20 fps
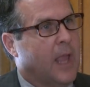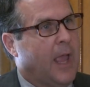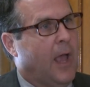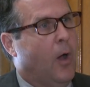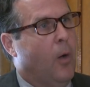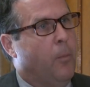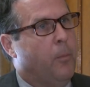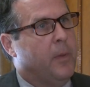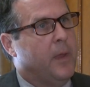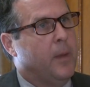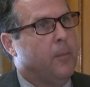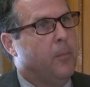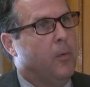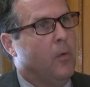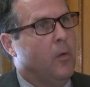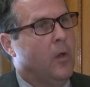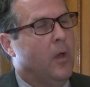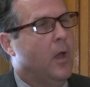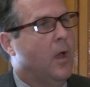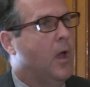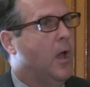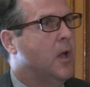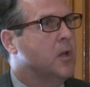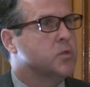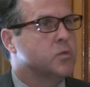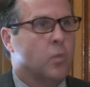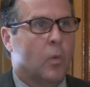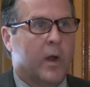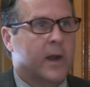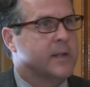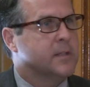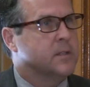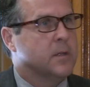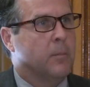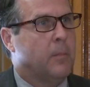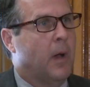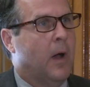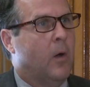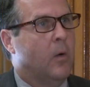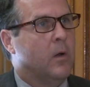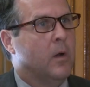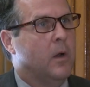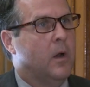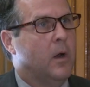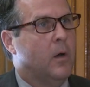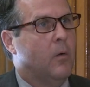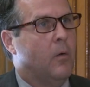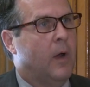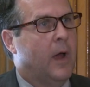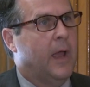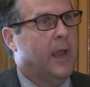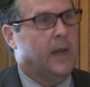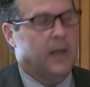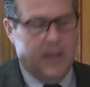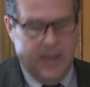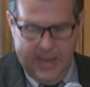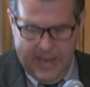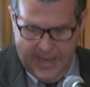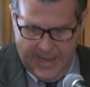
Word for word: help people is what it's about, right?